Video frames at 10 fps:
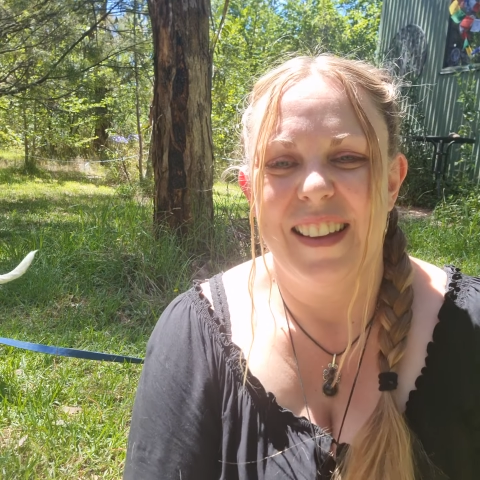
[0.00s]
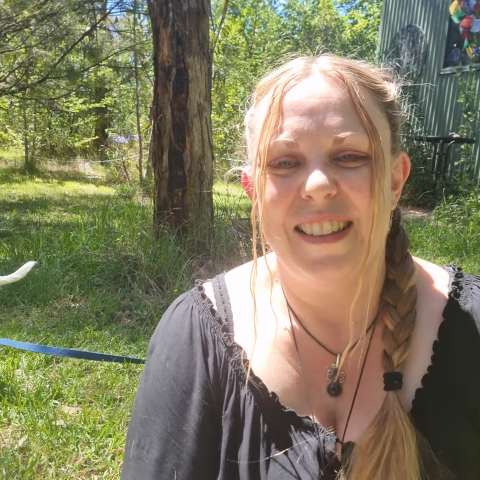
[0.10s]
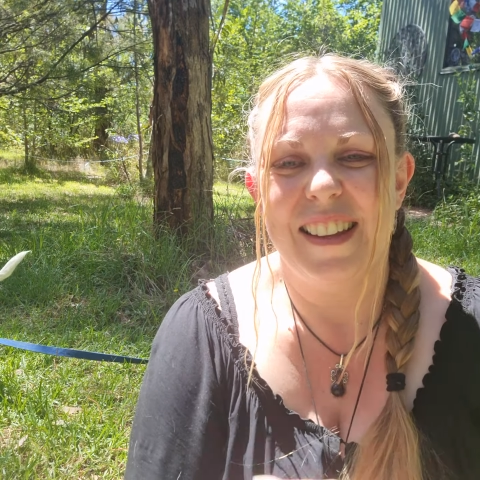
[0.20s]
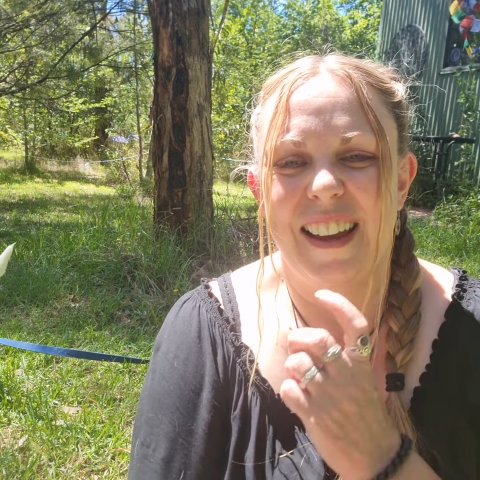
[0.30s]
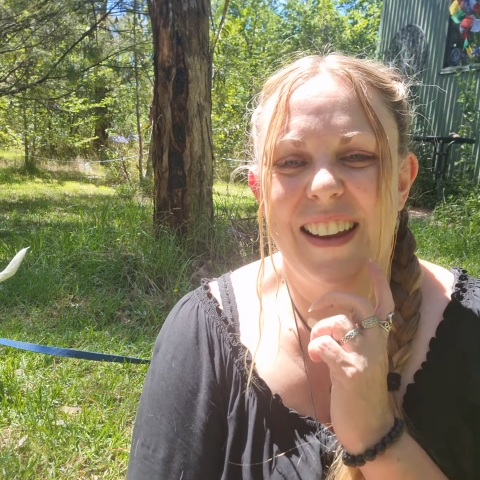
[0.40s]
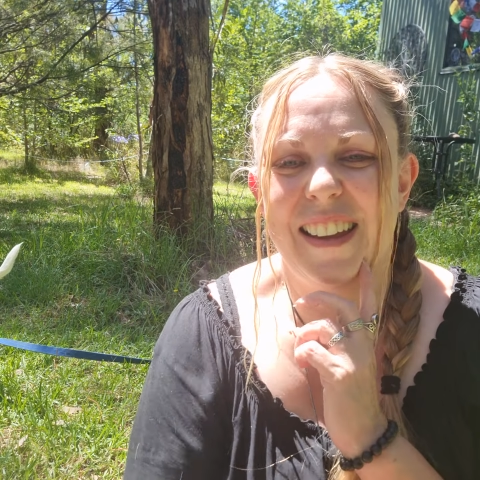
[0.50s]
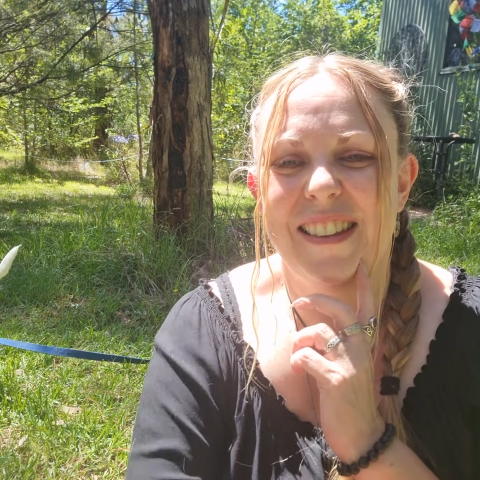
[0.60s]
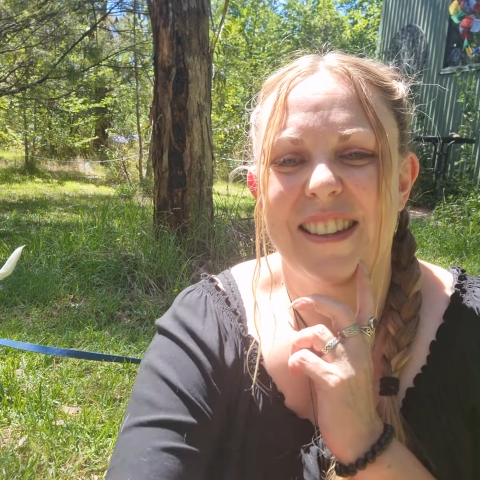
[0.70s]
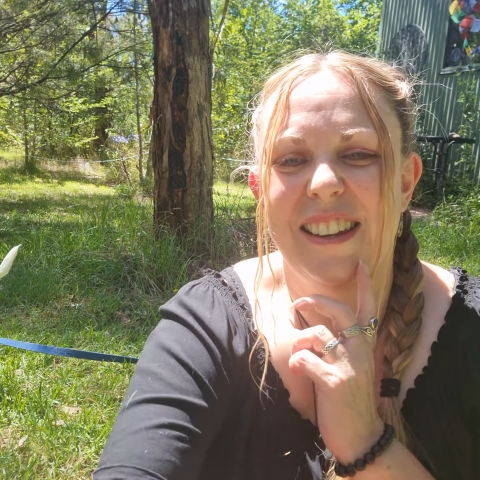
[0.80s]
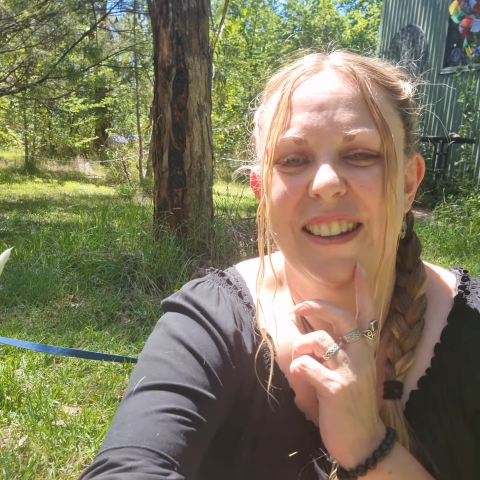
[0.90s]
so you can
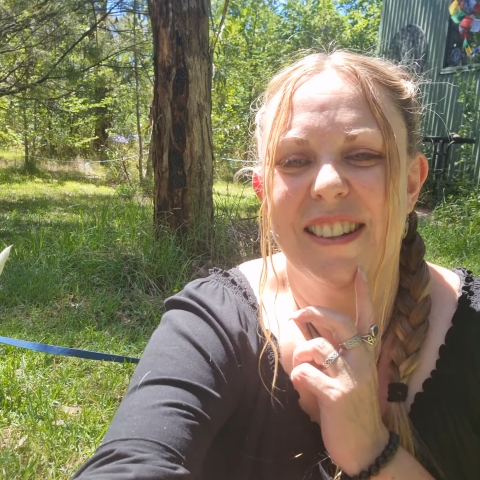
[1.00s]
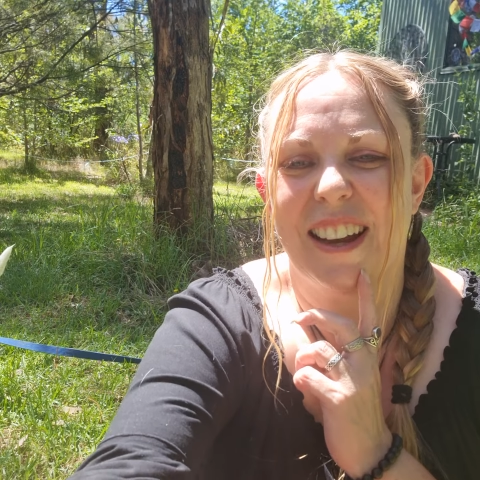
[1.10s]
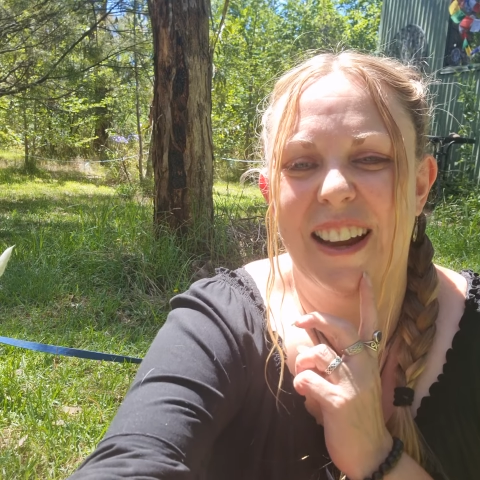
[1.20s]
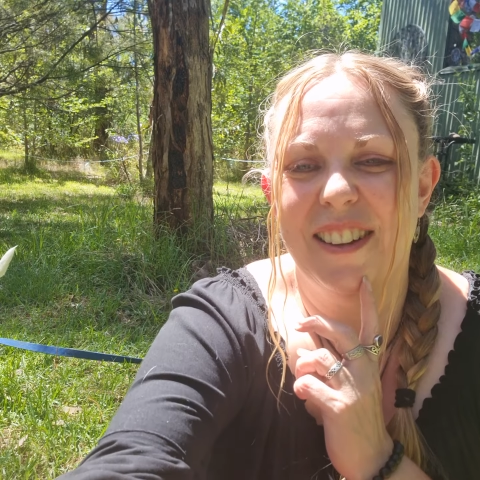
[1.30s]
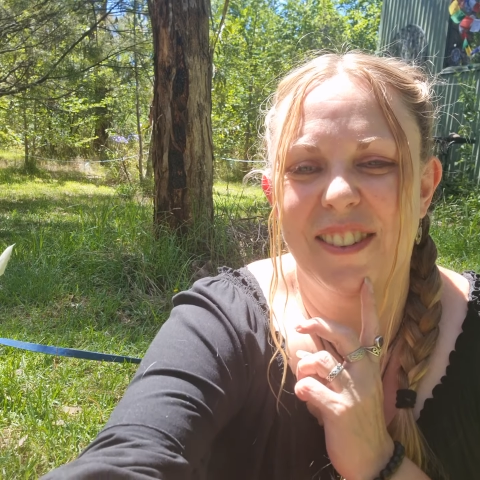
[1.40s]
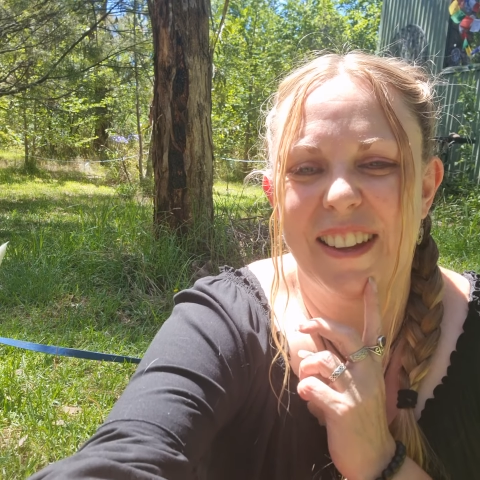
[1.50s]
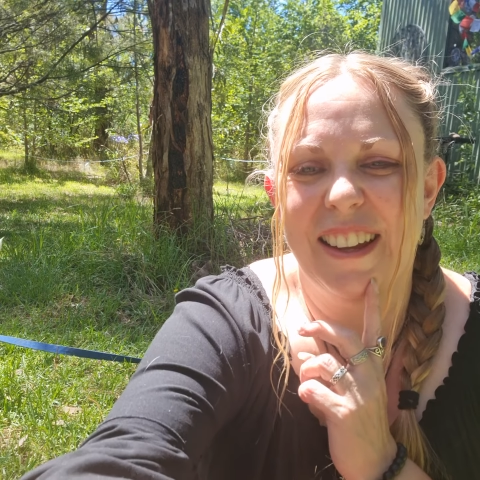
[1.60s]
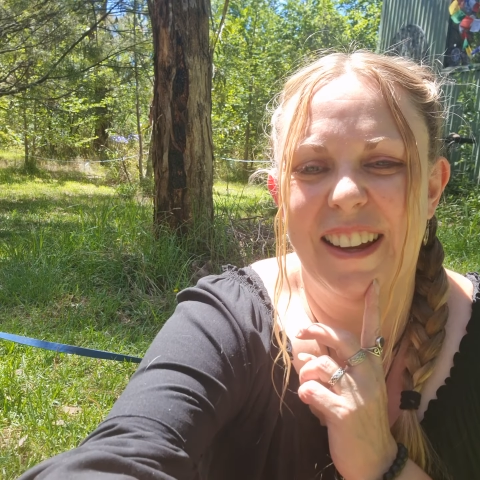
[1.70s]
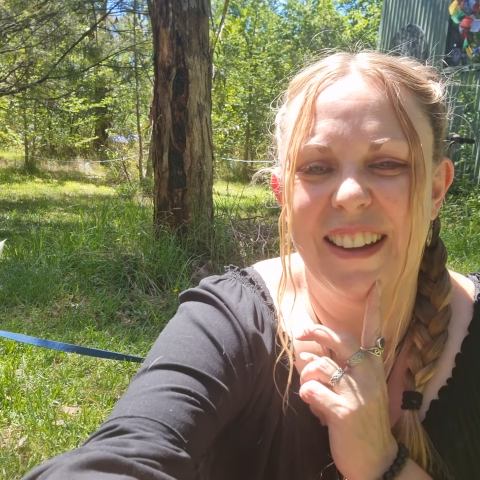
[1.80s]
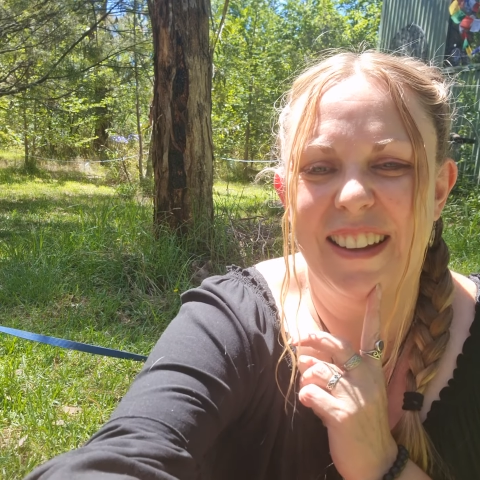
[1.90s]
see a tail there.